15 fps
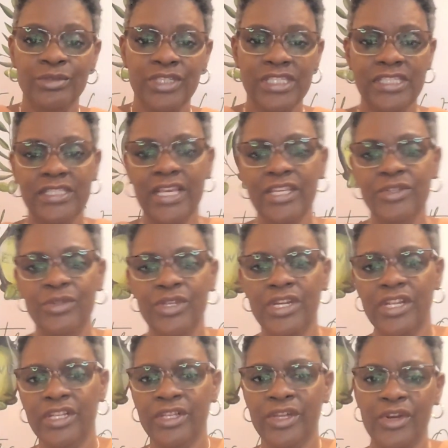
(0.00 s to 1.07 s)
Just say you
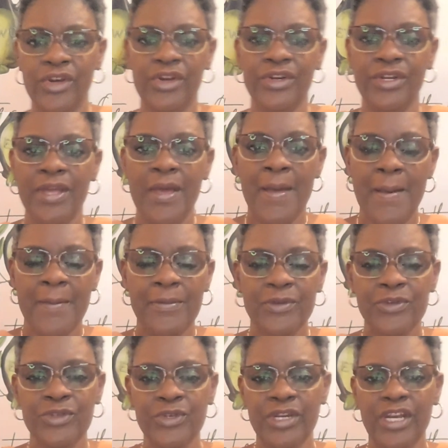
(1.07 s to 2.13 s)
didn't
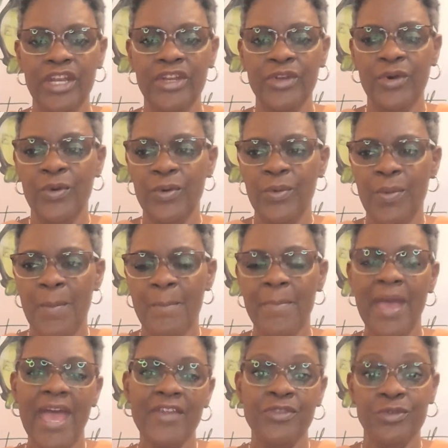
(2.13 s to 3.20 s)
know
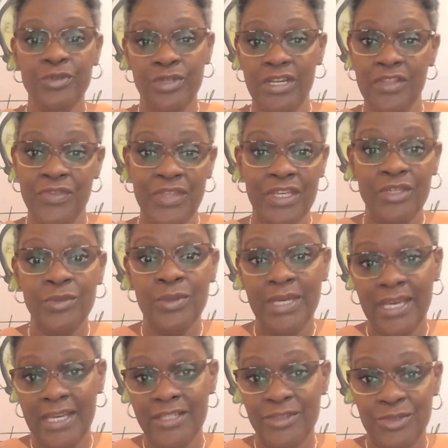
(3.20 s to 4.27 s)
math, or you didn't think you
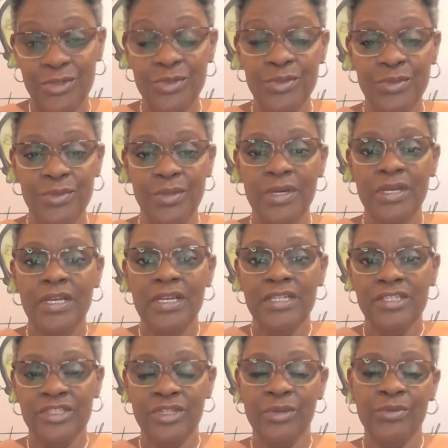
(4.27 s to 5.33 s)
could do
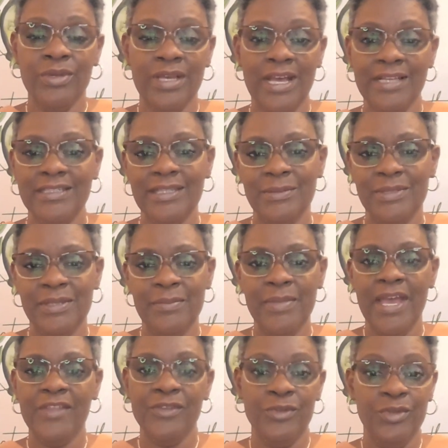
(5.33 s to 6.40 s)
certain concepts
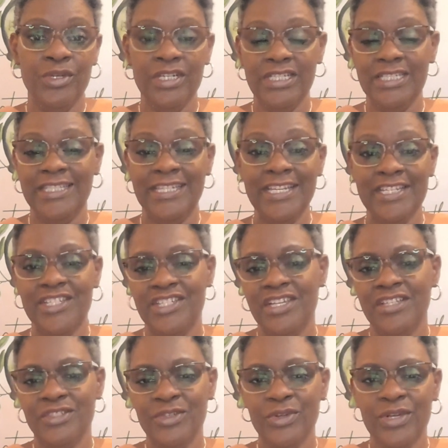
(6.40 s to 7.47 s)
in math, or you couldn't
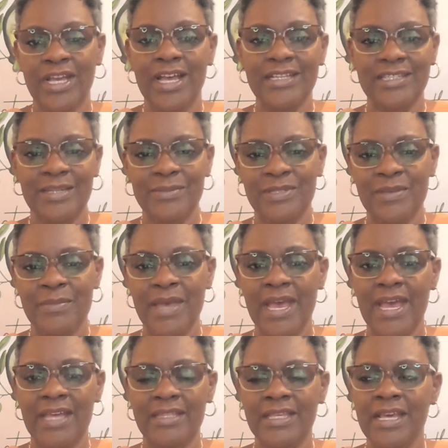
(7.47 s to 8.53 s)
teach certain concepts in
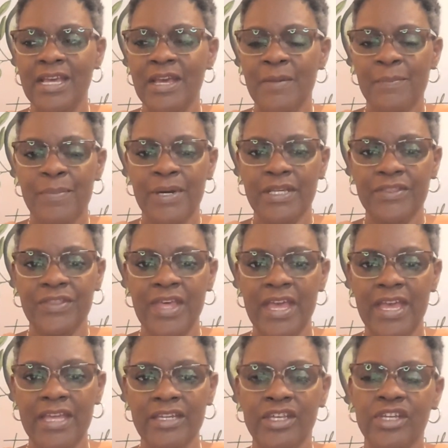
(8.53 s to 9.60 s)
math. But
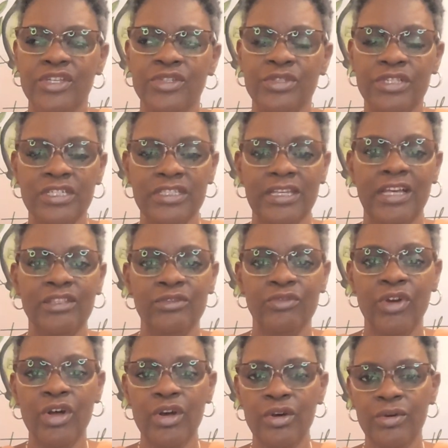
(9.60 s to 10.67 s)
then you look down
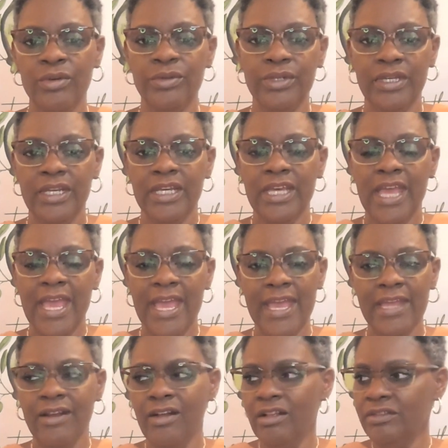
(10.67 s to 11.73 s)
the road
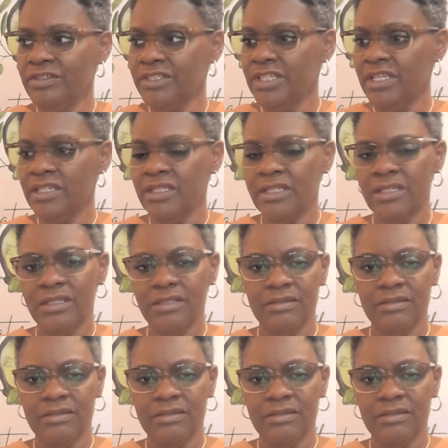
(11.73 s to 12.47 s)
and all of a sudden,